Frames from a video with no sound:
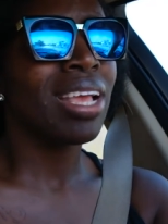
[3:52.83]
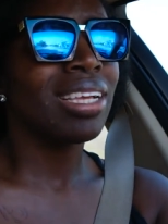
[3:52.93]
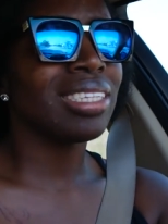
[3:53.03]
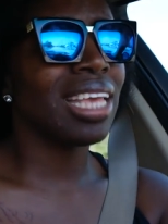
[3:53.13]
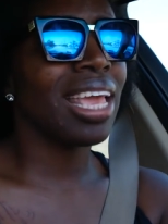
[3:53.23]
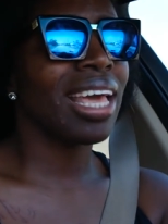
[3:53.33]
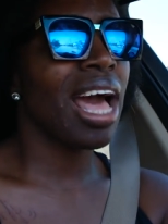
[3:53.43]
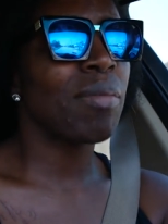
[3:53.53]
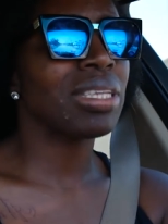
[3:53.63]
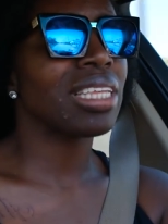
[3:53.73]
saying
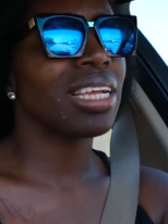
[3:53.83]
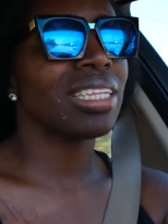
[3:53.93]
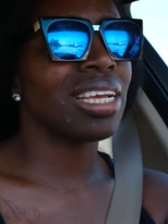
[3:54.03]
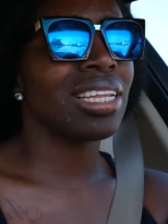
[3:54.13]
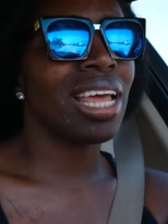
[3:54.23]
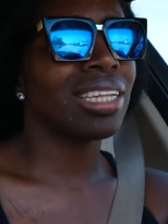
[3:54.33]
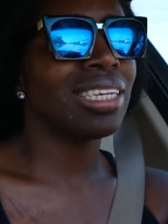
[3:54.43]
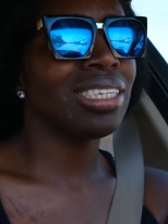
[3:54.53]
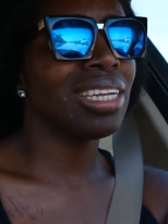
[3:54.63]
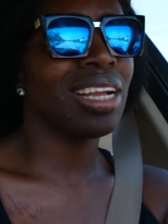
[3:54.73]
comments like that. Like
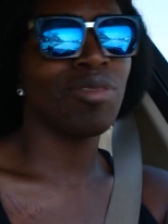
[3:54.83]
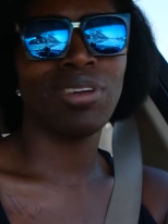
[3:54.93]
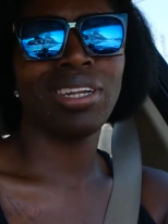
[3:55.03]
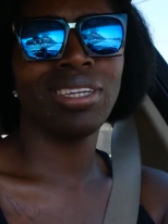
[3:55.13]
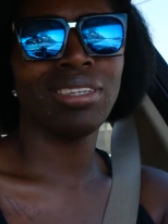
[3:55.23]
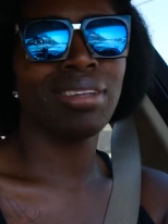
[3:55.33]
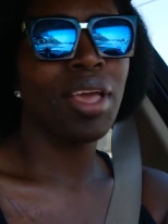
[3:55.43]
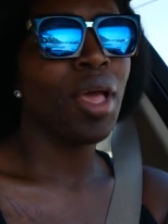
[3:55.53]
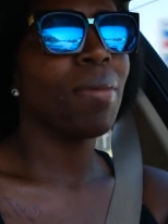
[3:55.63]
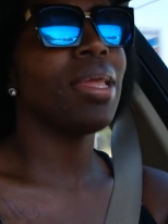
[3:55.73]
that shit ain't funny.
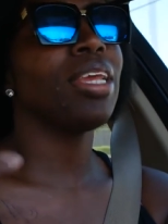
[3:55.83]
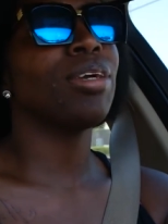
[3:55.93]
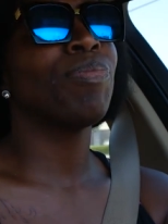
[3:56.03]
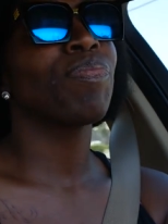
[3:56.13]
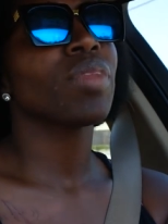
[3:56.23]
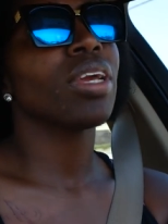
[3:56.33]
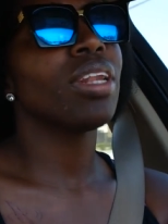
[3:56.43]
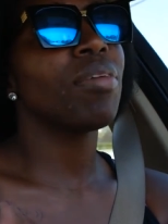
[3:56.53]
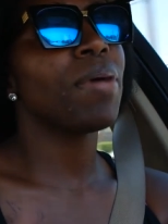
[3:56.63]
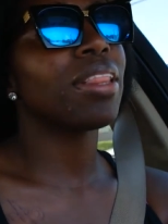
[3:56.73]
Anywho,
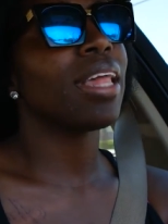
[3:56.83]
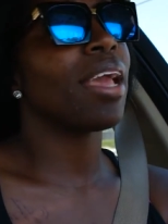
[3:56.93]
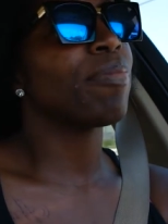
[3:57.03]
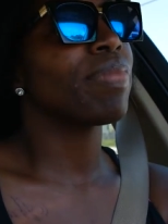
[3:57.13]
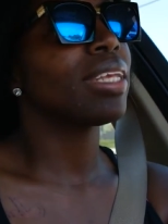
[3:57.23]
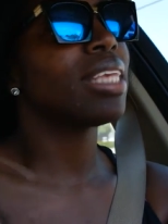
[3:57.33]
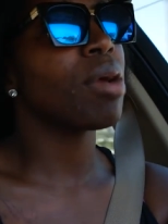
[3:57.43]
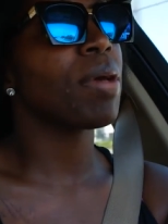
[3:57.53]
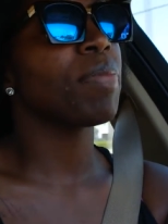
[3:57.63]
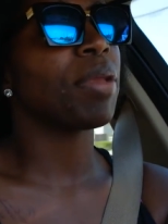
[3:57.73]
enough about that. Let's
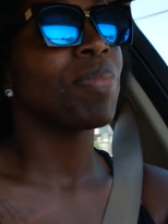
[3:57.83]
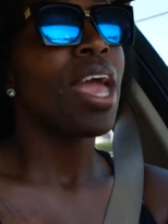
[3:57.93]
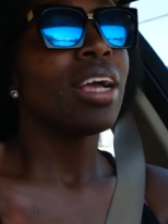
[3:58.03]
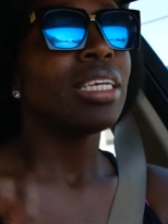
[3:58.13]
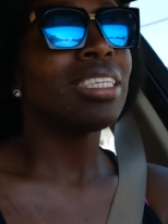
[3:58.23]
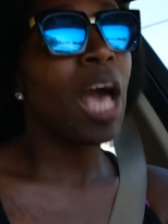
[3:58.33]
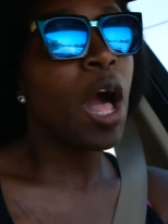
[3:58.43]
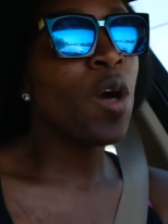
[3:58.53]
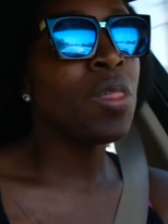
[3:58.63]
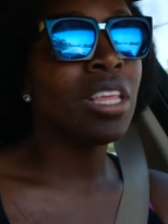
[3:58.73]
talk about me.
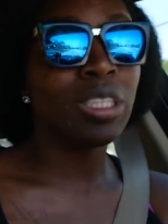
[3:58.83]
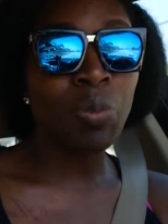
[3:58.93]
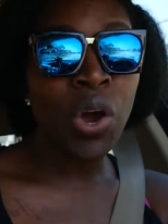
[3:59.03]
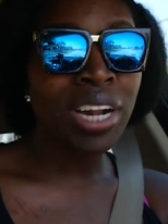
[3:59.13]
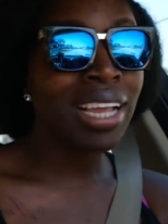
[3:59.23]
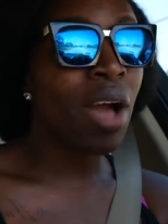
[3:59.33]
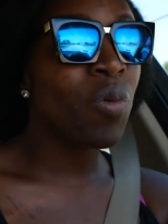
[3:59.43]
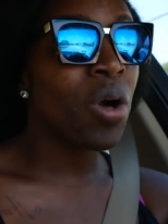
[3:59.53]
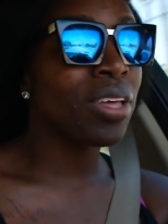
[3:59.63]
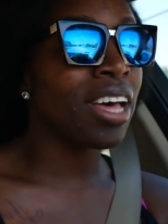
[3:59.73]
So this morning I woke